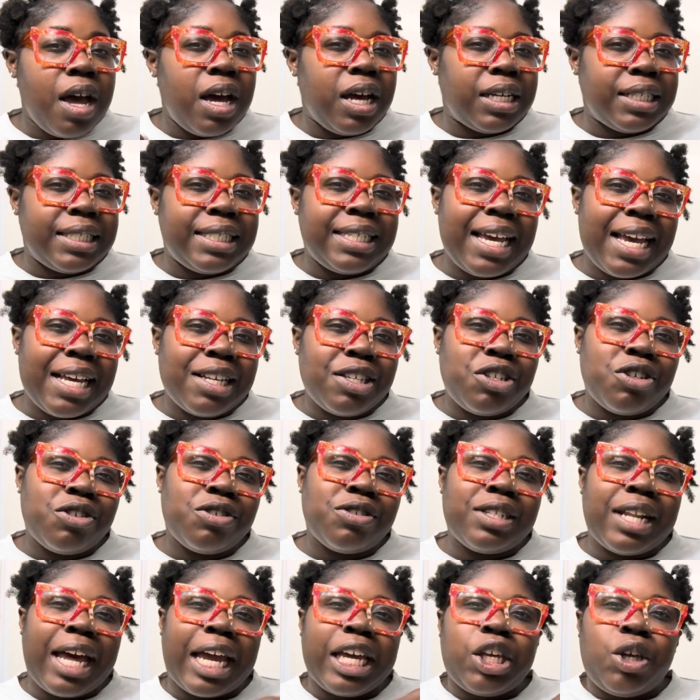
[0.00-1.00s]

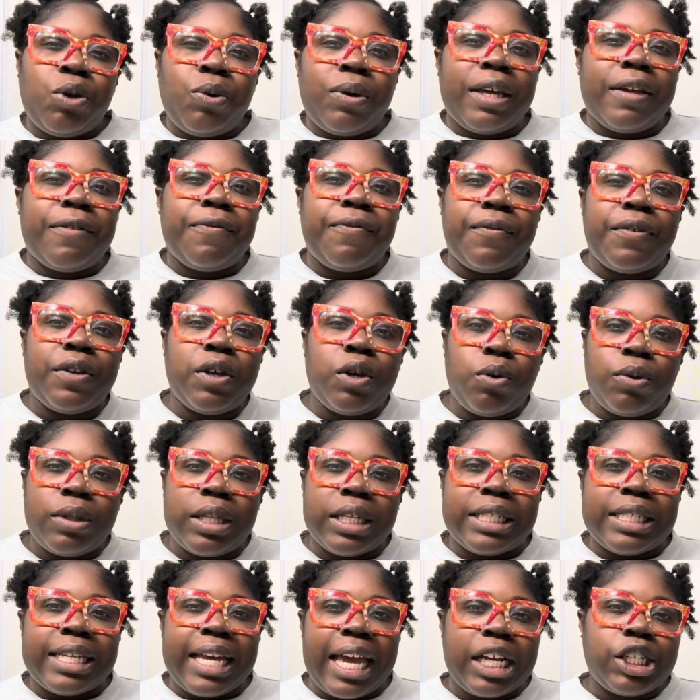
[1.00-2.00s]
testers, like you can feel the
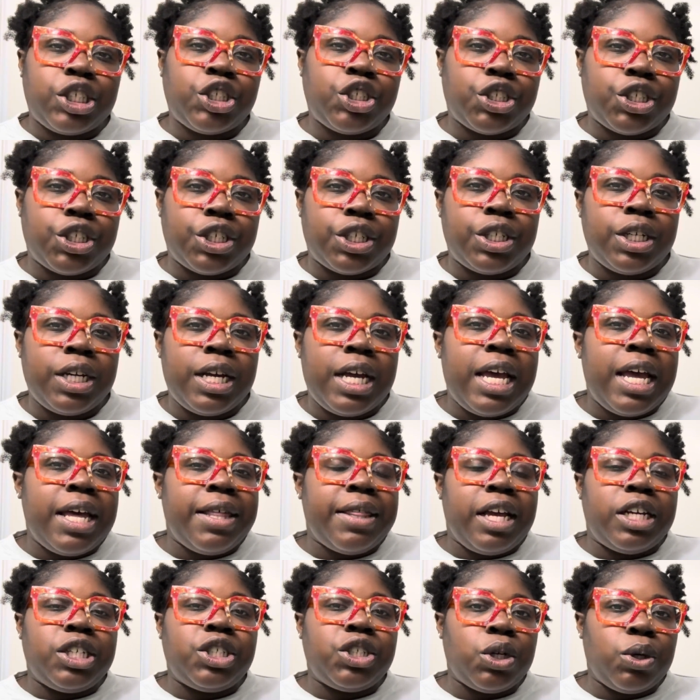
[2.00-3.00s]
texture.
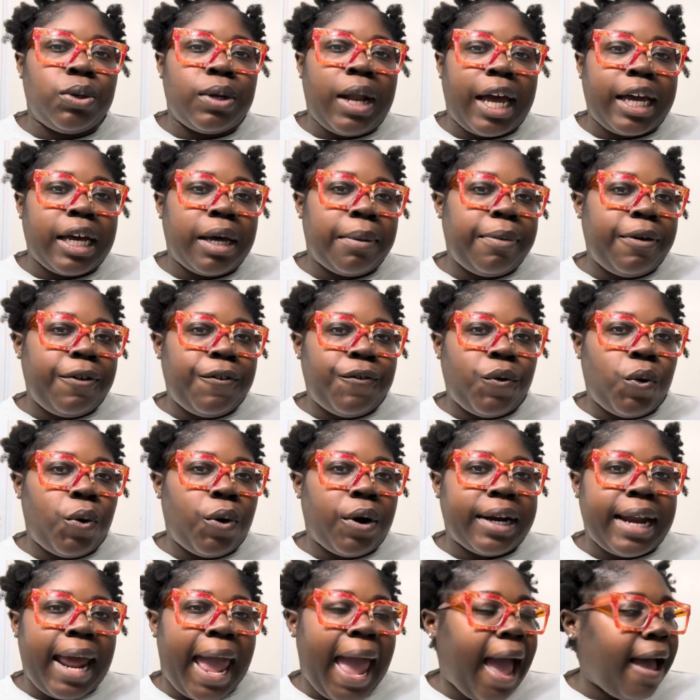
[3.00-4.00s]
They showed like a before
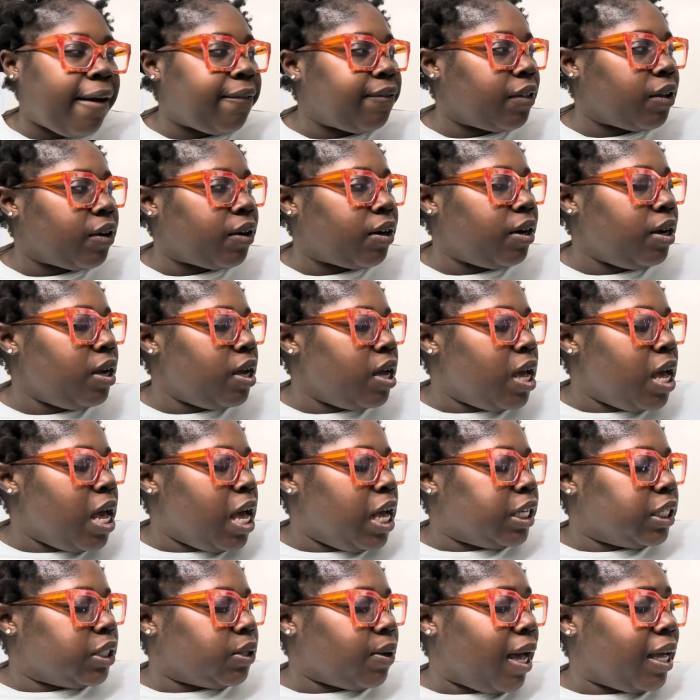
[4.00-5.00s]
and after.
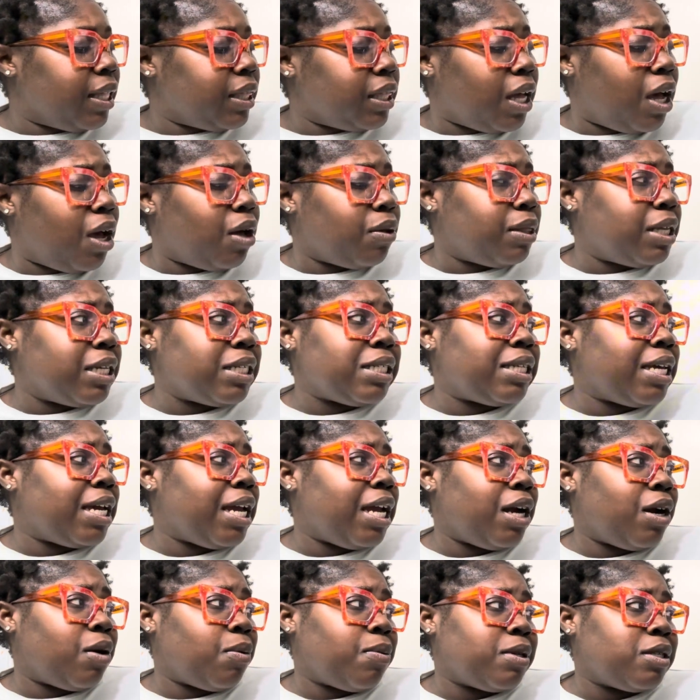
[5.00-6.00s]
So I thought this
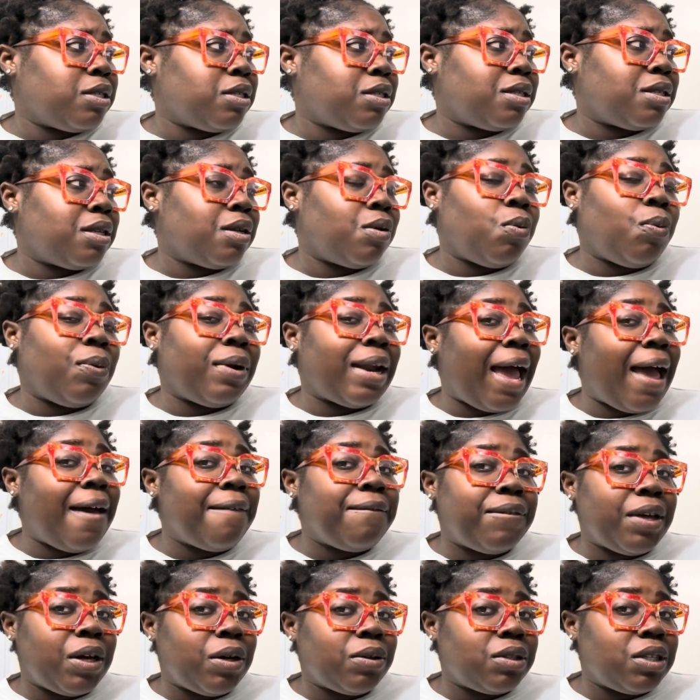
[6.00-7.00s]
hair was, when I
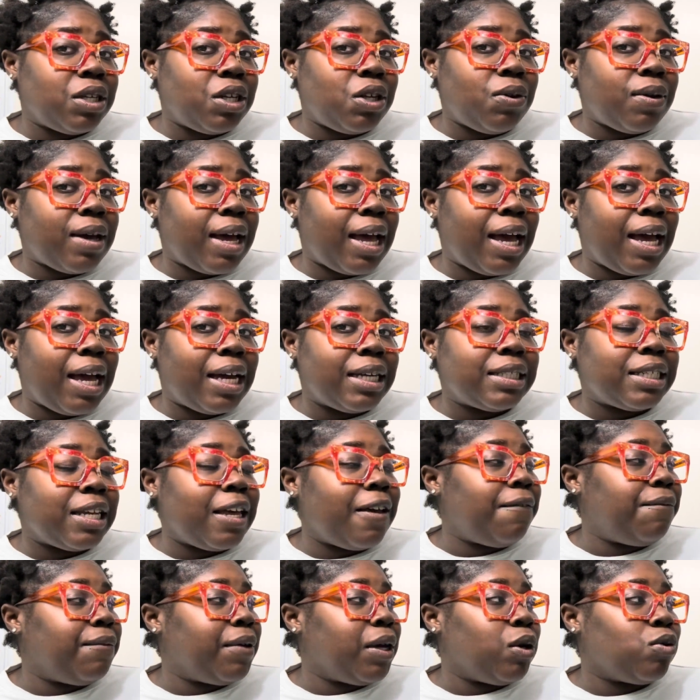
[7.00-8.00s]
felt it, you guys,
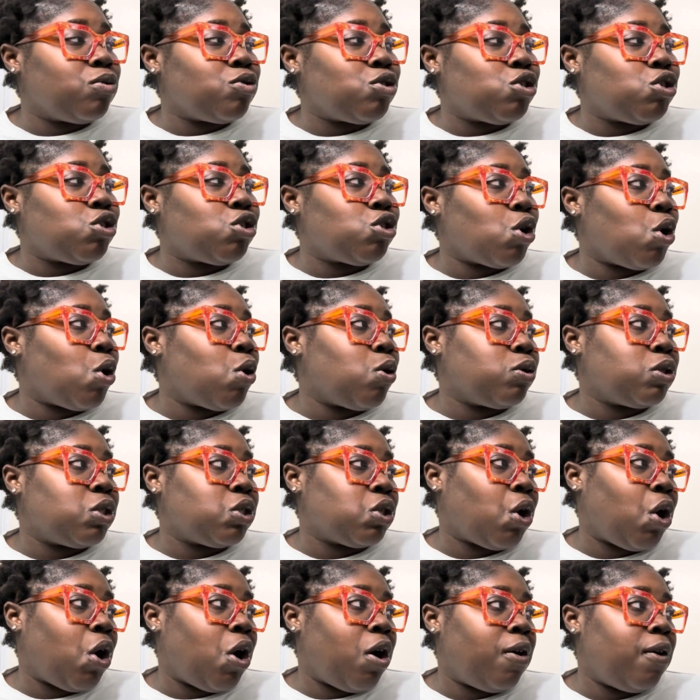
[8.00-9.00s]
it felt so
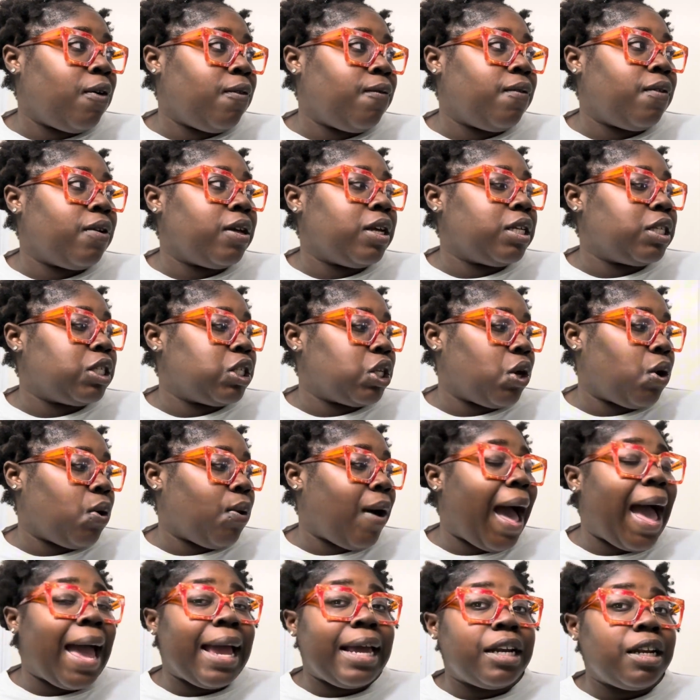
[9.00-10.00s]
soft. So
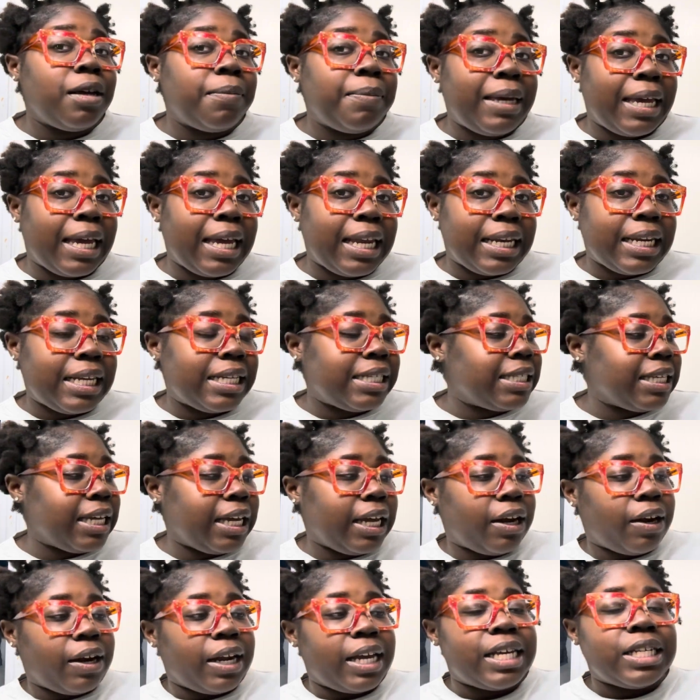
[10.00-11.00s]
I ended up getting this
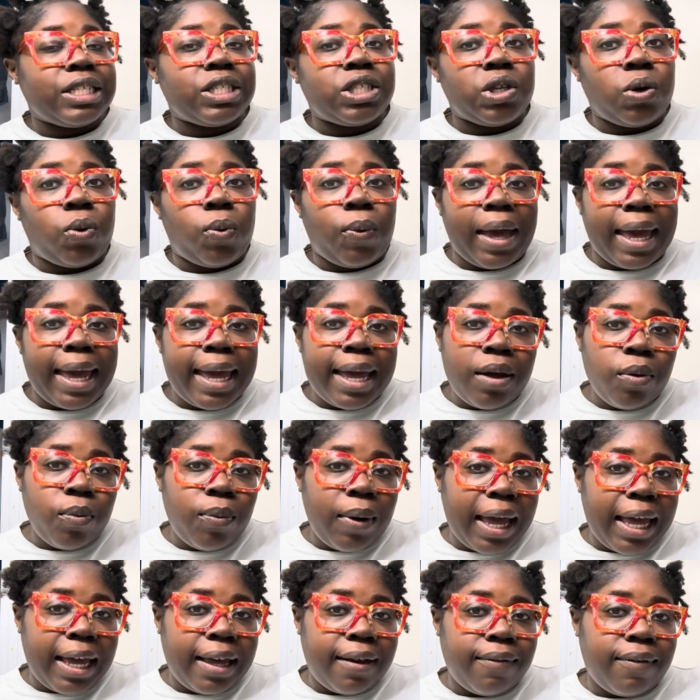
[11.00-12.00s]
hair. It's the wet and
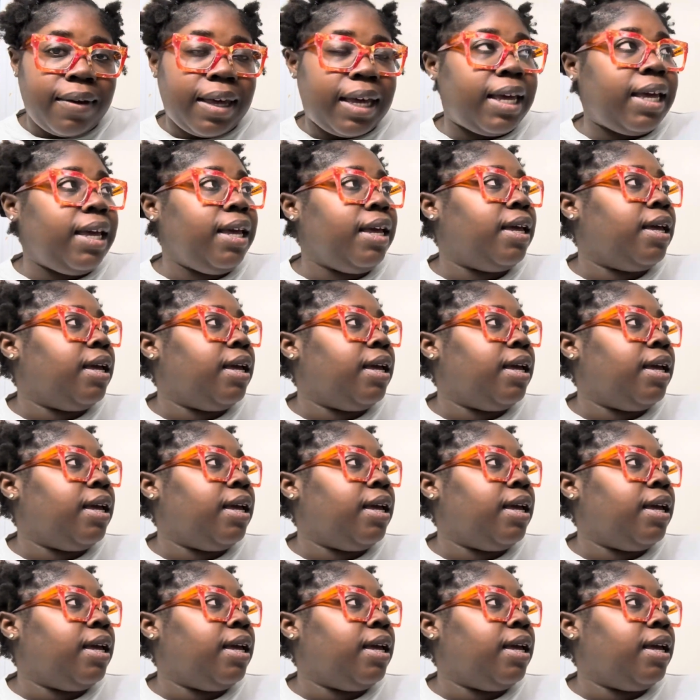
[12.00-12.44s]
wavy,